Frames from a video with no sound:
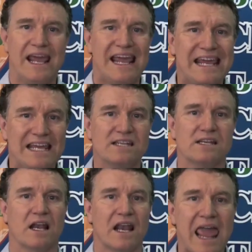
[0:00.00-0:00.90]
hears
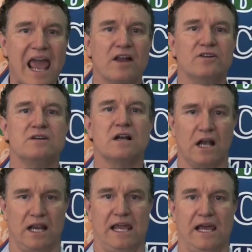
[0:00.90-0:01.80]
loud and
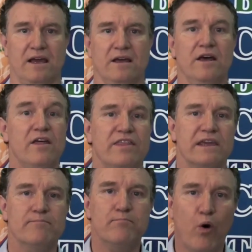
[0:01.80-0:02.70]
clear the
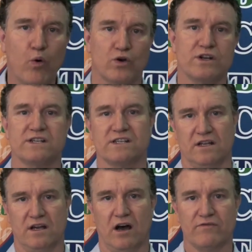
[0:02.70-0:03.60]
importance
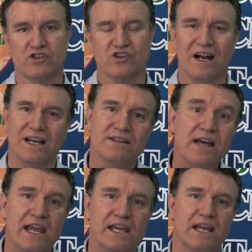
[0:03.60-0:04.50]
of Australia
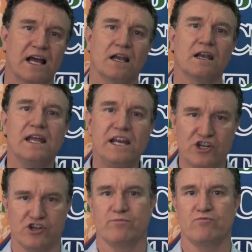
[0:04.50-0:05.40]
taking a
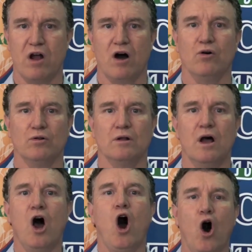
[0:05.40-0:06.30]
leadership role
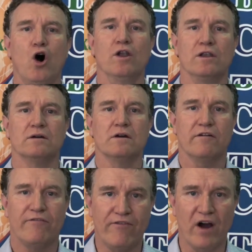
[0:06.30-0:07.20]
on
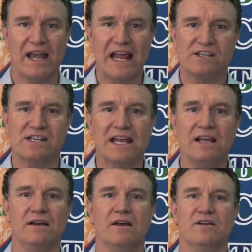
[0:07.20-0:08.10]

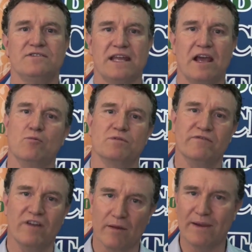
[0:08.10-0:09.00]
financing to help
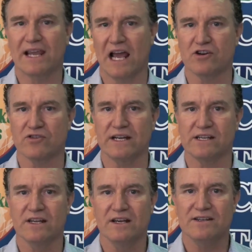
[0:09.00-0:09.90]
developing
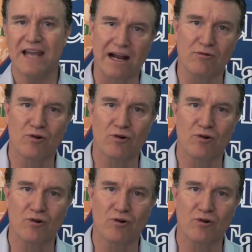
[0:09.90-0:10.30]
countries tackle